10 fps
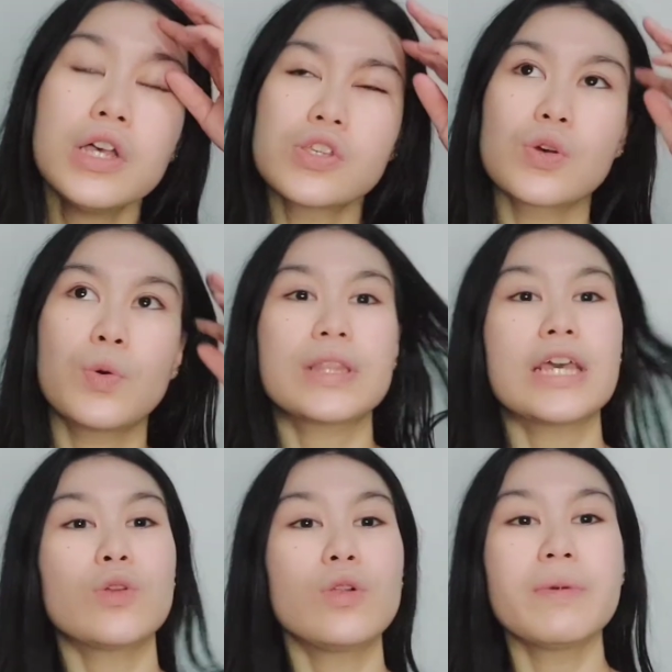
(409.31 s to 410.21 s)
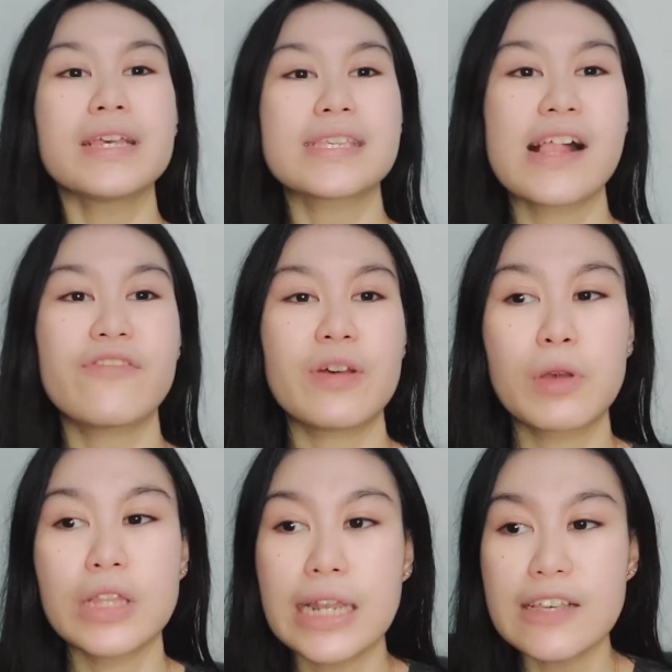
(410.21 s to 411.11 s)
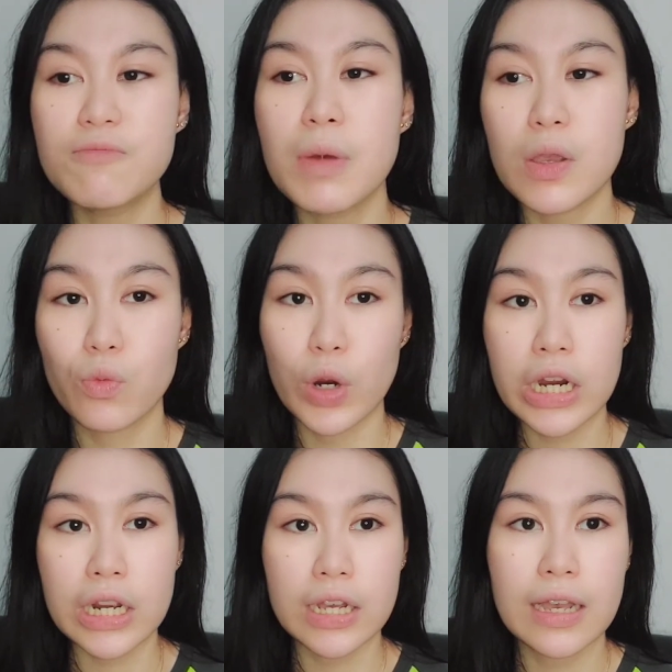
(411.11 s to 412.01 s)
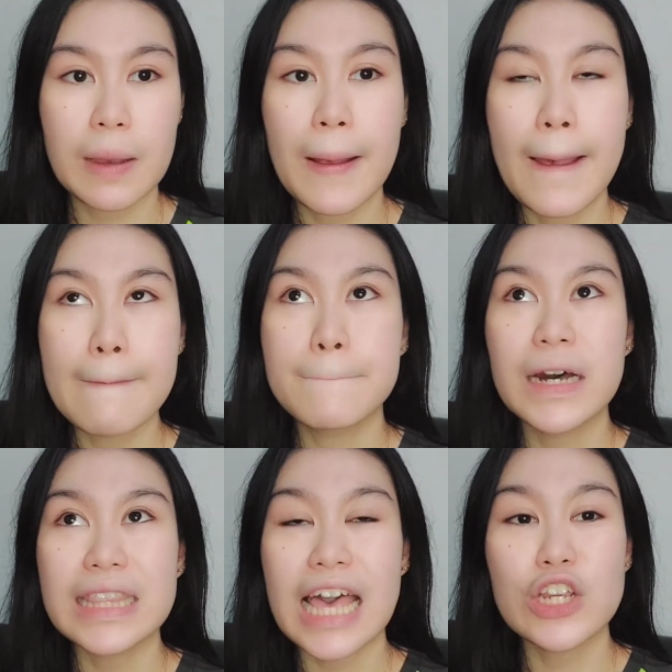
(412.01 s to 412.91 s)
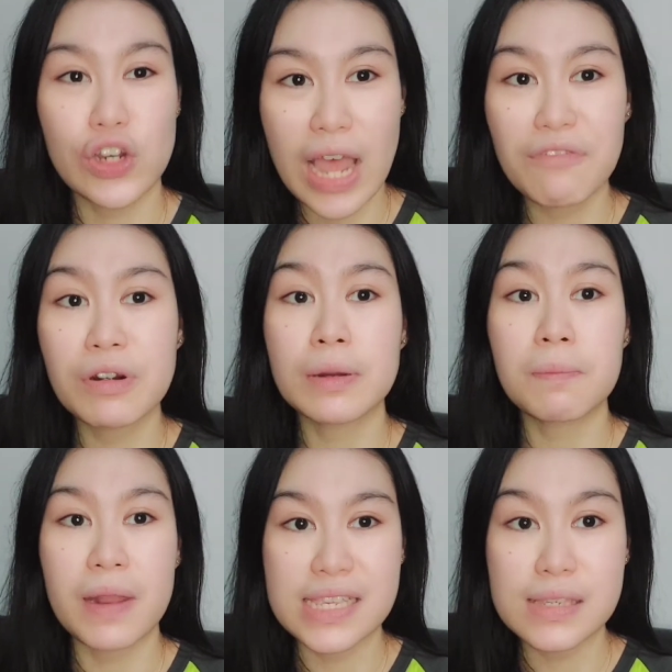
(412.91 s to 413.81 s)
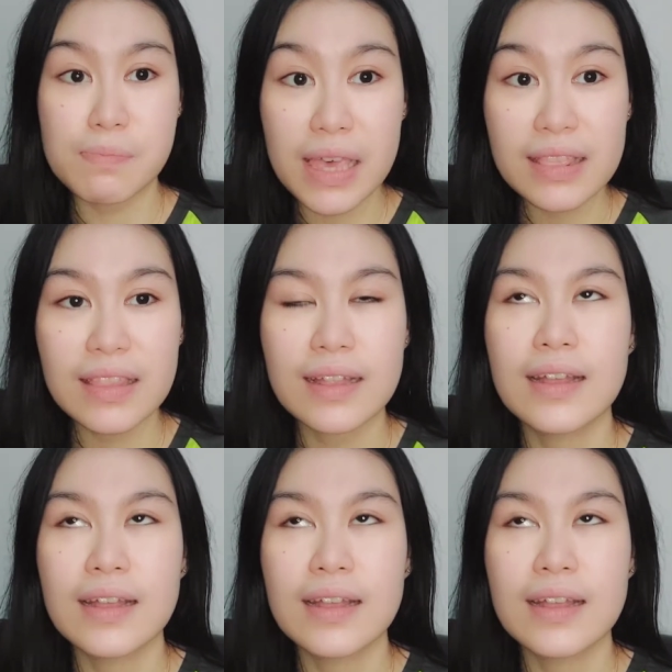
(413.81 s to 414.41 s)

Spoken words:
So, what I told myself, I'm gonna leave my work, but I should have a replacement.